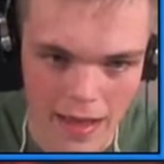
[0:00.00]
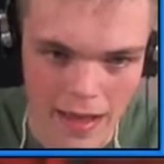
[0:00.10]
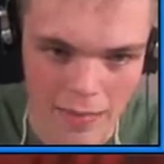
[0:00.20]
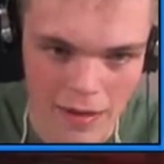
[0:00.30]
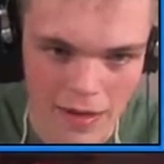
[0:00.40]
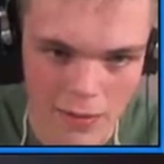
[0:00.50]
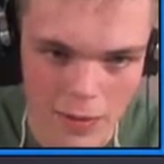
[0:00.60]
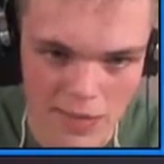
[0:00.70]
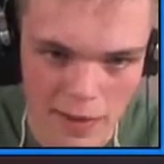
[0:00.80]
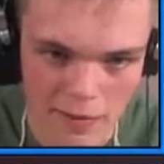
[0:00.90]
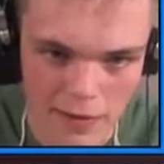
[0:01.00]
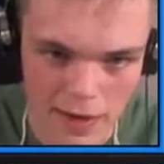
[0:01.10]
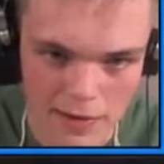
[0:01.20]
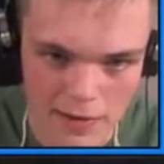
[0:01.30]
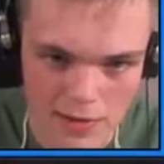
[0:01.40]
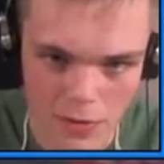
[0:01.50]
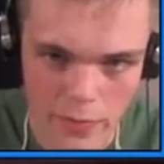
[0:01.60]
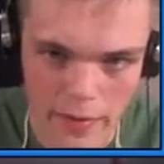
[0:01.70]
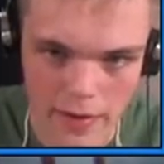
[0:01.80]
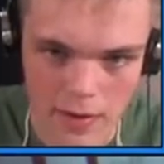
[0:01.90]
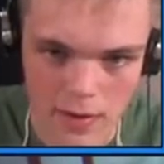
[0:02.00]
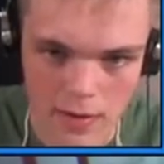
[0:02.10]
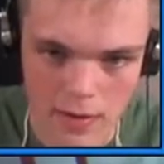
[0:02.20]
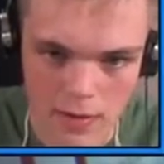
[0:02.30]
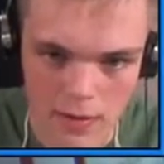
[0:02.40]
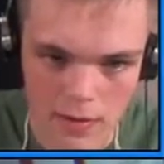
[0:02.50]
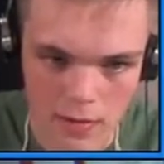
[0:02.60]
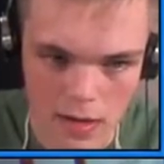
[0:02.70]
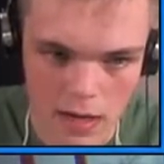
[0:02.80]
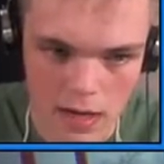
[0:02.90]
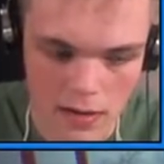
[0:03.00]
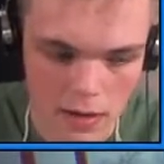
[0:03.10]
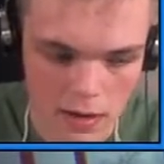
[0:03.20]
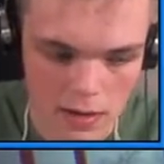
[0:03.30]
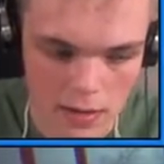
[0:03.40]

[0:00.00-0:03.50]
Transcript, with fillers: I'm not gonna waste my flares, stupid. Uh, not